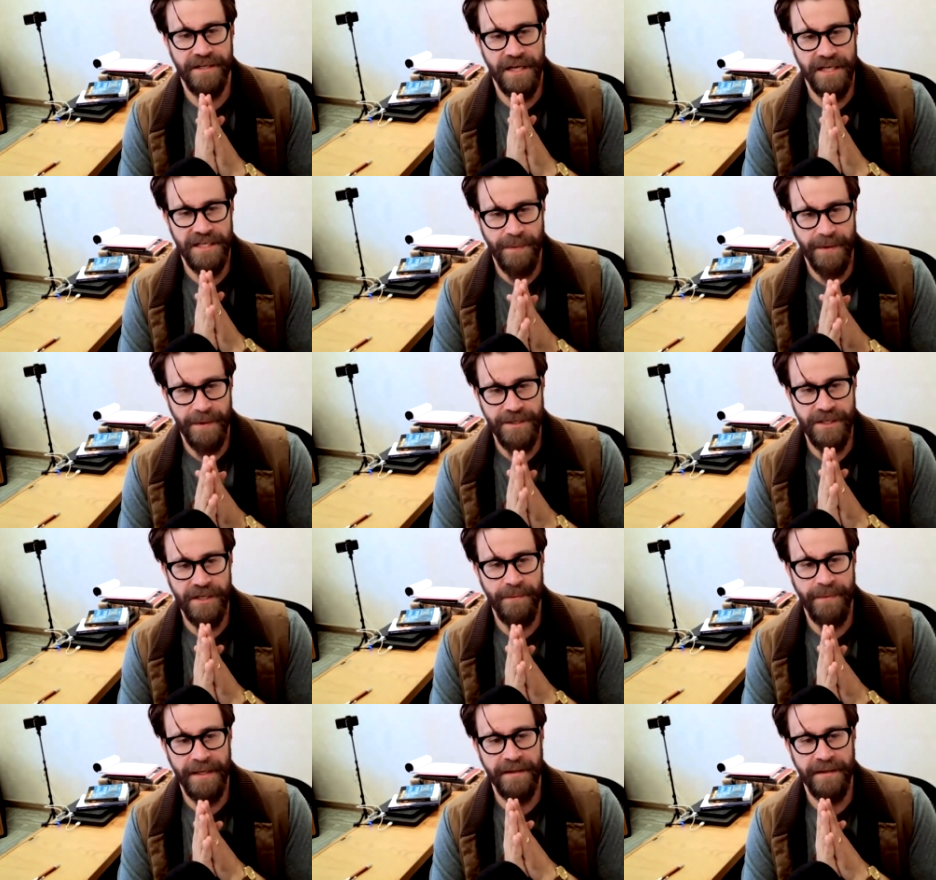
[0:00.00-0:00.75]

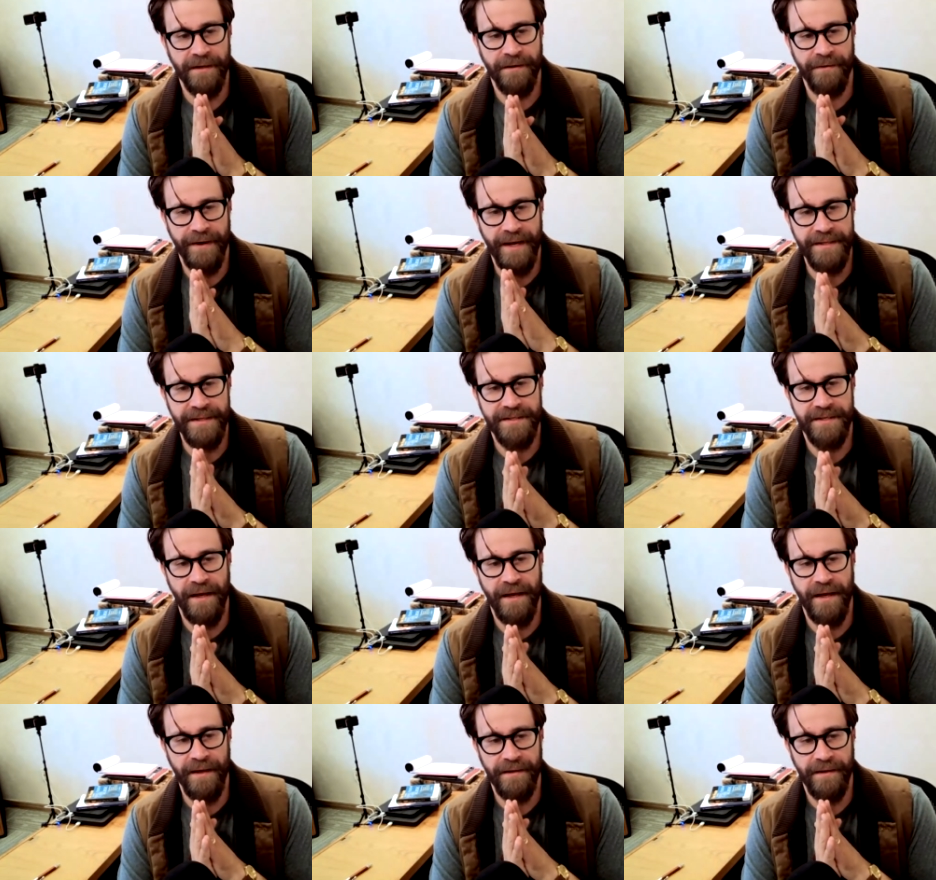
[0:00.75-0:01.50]
especially being the
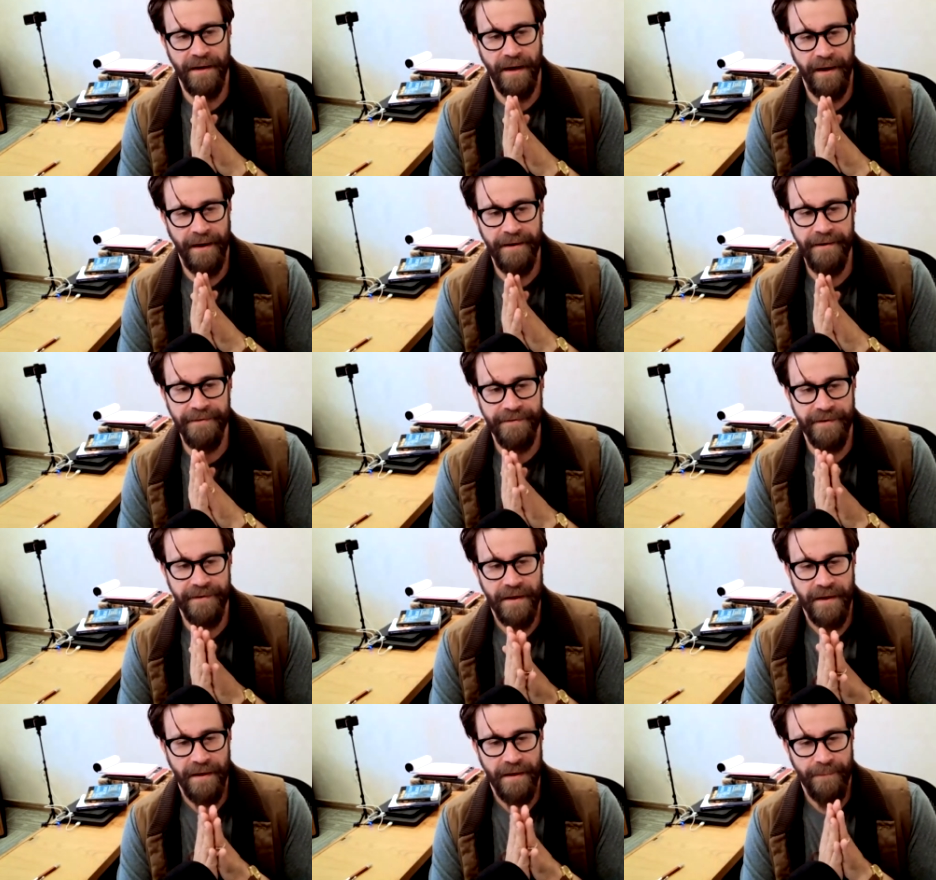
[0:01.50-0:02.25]
grandson of
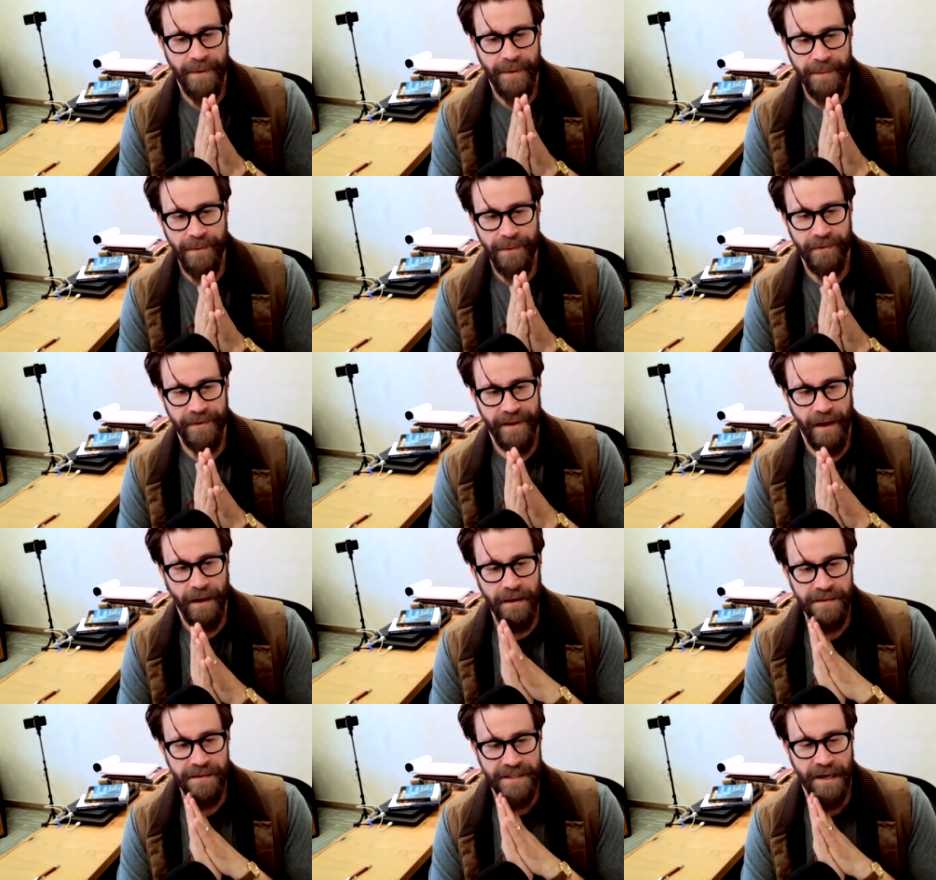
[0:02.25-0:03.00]
people with
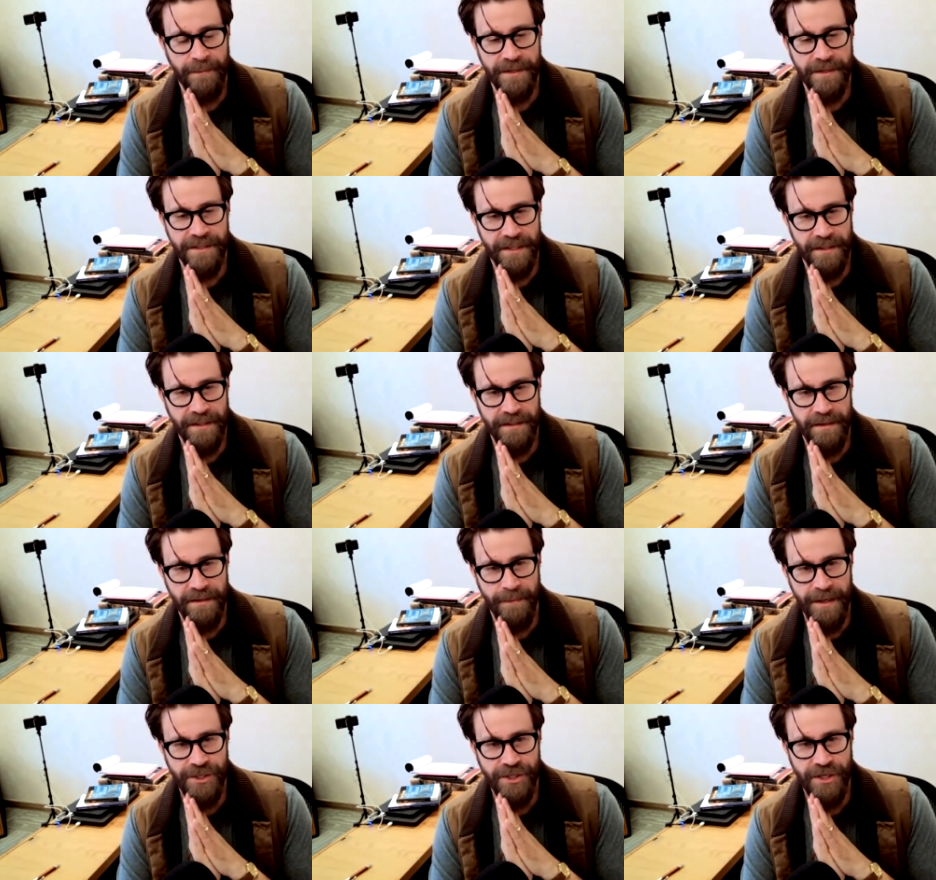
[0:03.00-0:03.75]
Alzheimer's and
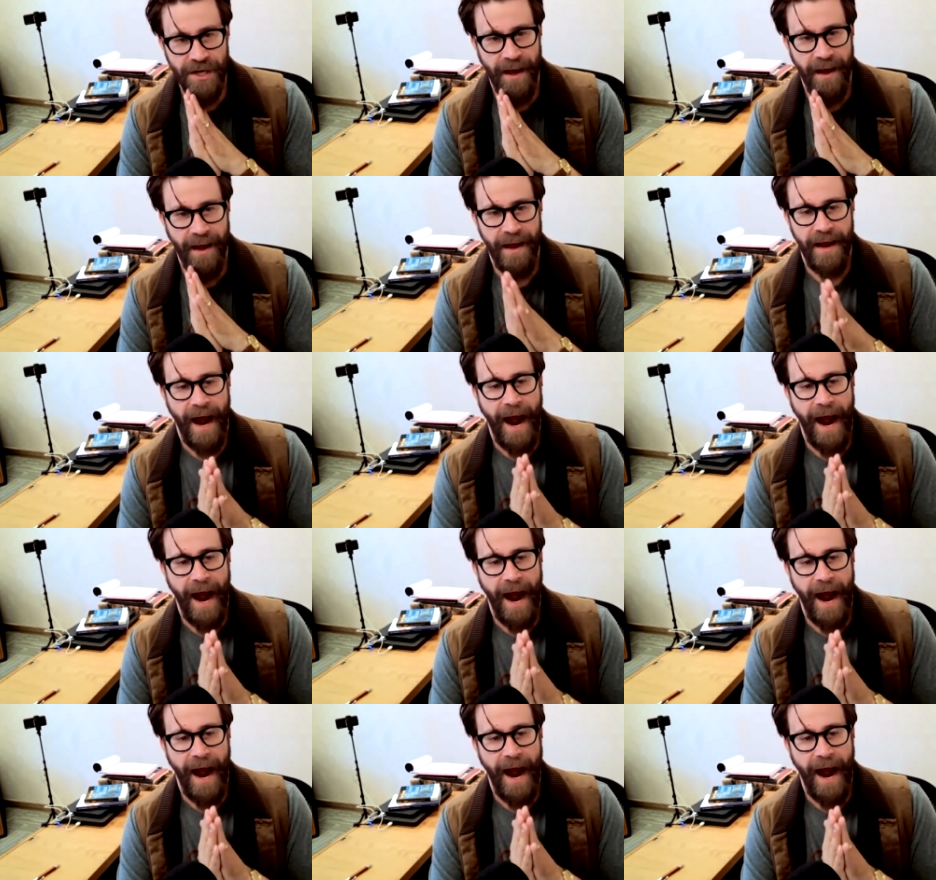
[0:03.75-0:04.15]
dementia.